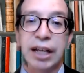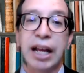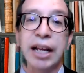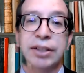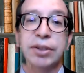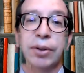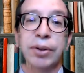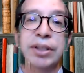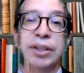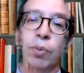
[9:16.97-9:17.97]
And so
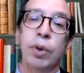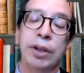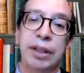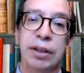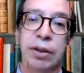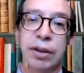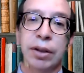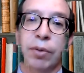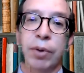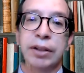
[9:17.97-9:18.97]
this is one of the
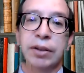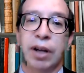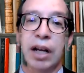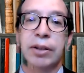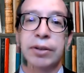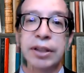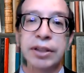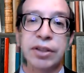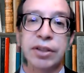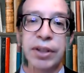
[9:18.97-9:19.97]
great
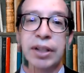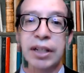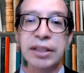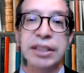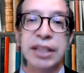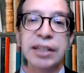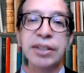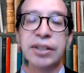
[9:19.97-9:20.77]
ironies of the United States,